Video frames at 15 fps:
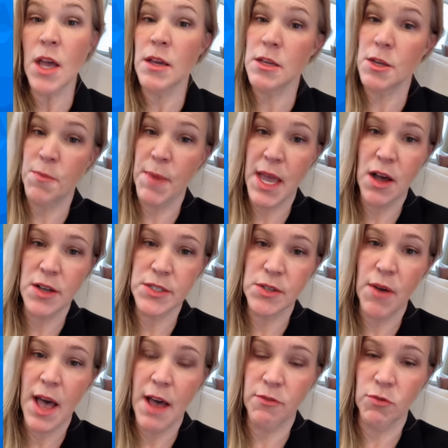You may also
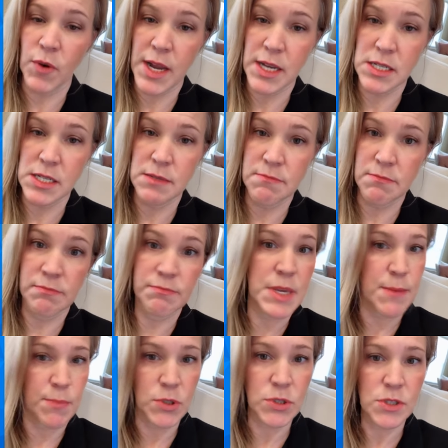have random
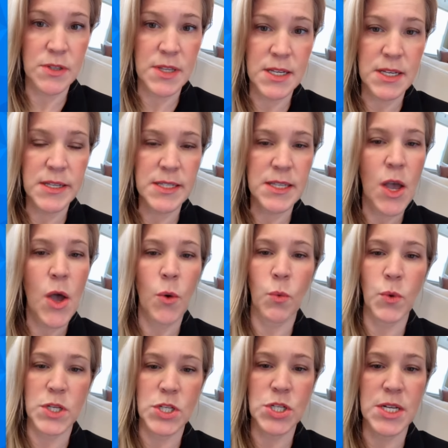people do this,
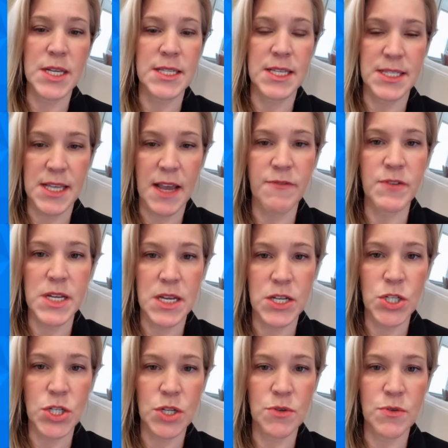which is a safety
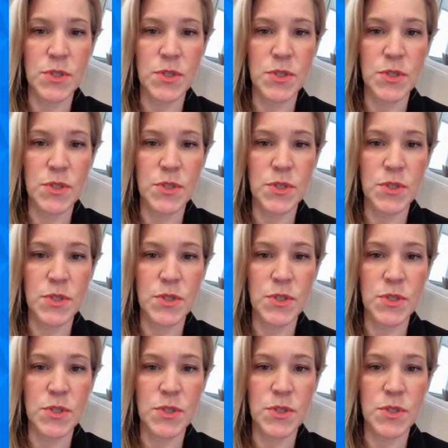issue.